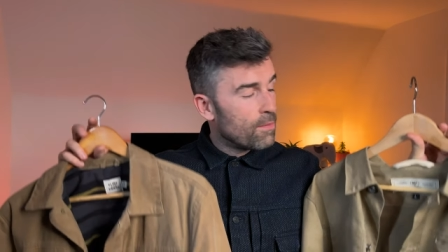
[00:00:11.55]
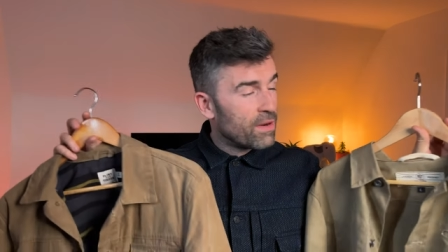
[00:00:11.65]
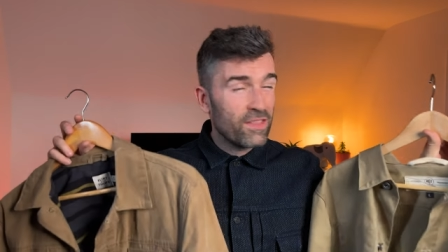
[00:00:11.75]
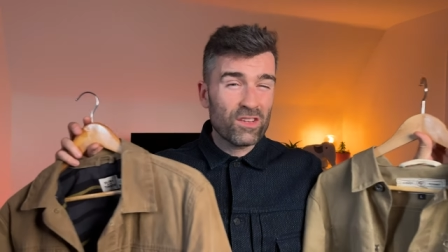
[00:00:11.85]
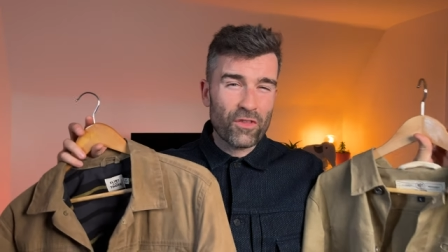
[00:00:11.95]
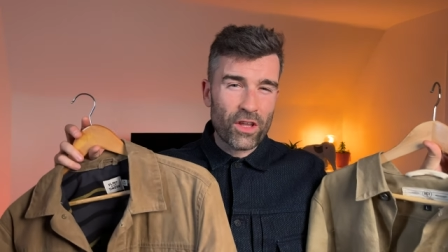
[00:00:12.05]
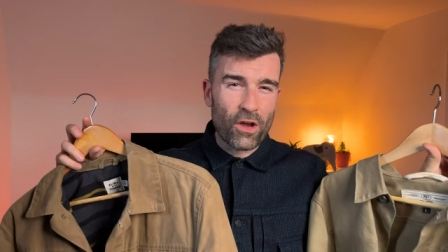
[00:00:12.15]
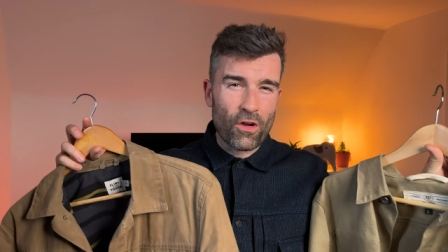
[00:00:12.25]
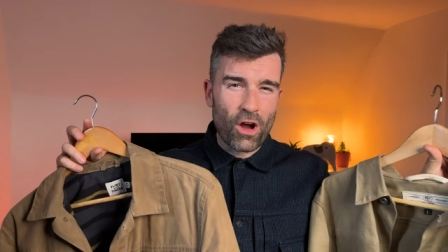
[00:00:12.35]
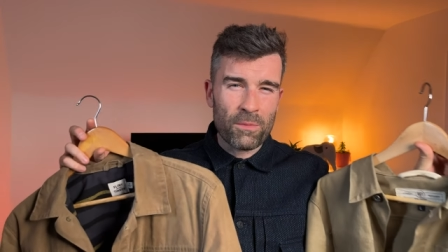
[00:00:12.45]
But in this
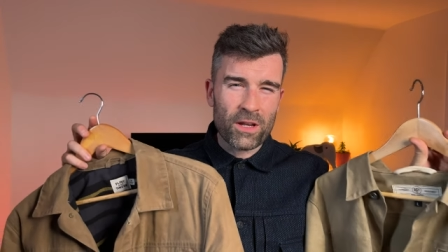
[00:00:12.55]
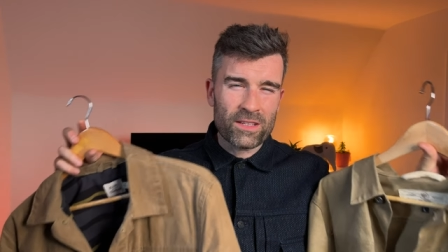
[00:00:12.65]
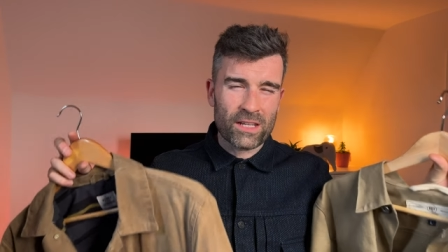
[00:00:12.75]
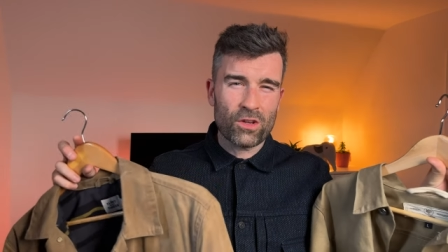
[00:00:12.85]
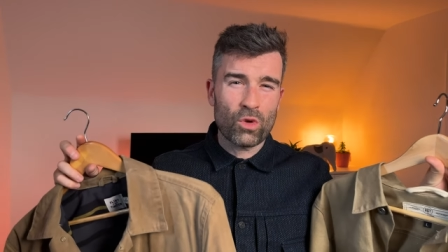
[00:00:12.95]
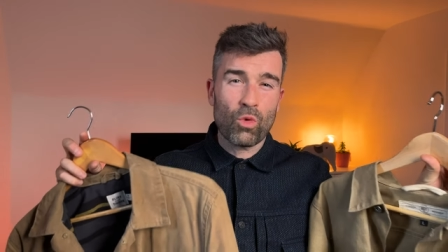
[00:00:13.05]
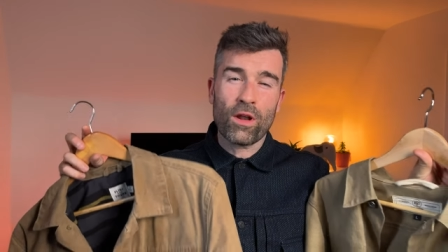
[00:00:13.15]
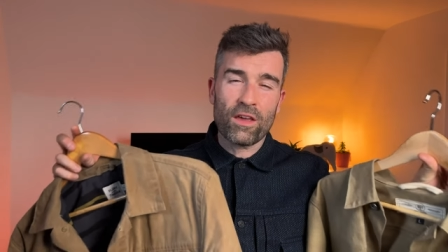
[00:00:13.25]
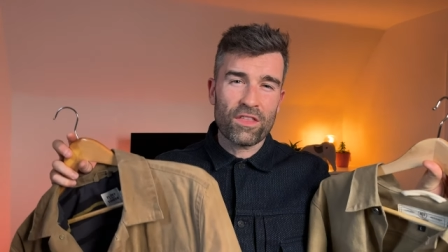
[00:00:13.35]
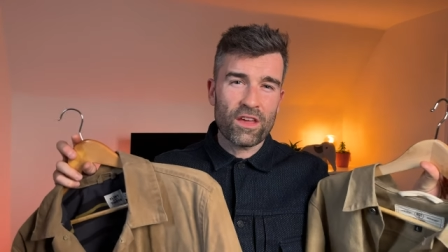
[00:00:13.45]
video, I'm gonna tell you what
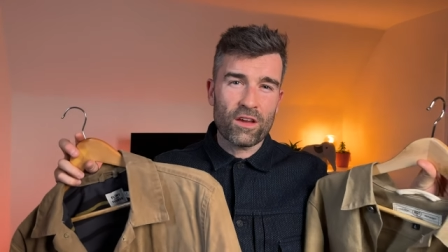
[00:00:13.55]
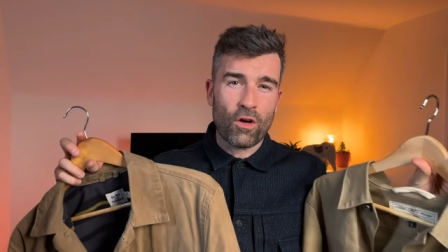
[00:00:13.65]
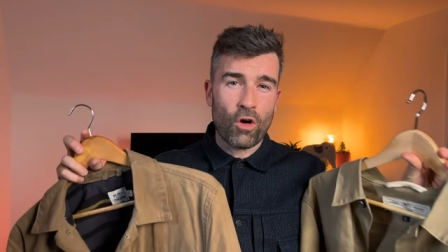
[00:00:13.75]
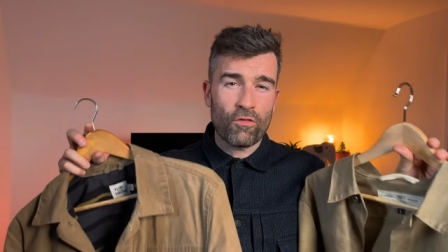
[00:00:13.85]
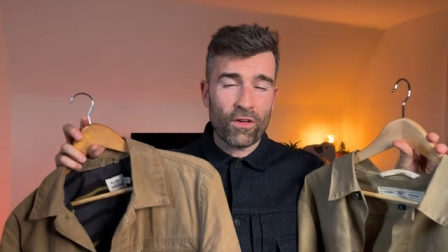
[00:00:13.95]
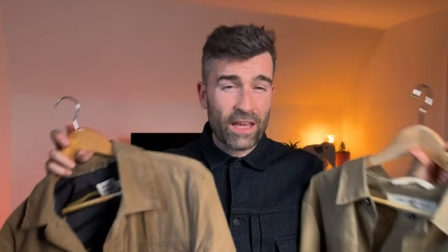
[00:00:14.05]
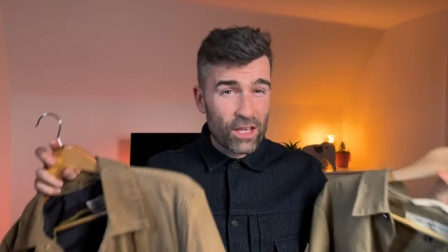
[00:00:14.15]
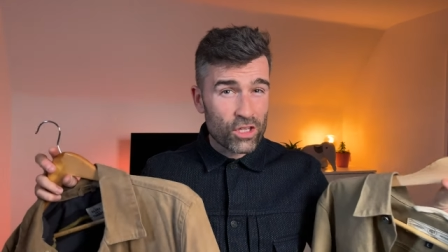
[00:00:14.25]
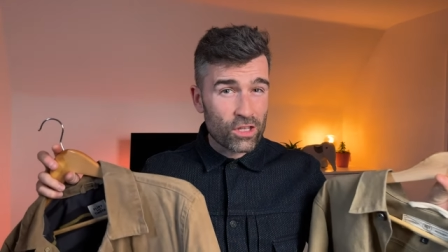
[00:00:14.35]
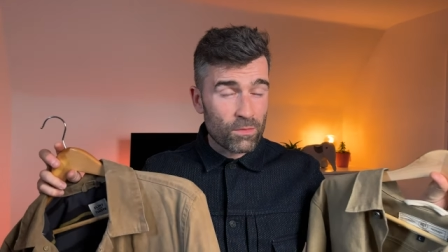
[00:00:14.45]
I think of
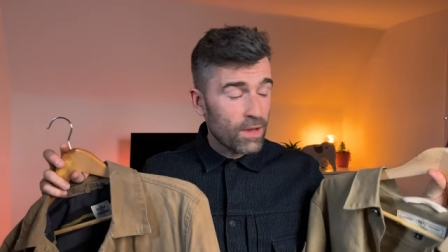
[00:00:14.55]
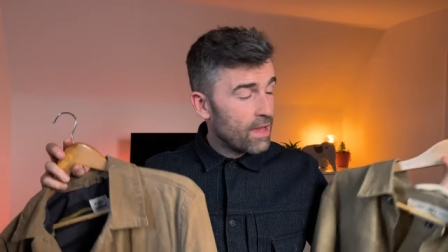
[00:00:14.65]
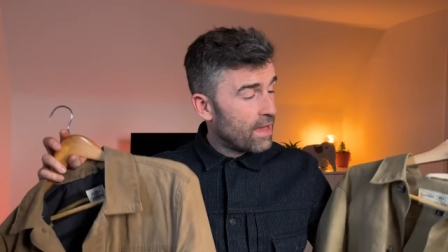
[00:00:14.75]
each of them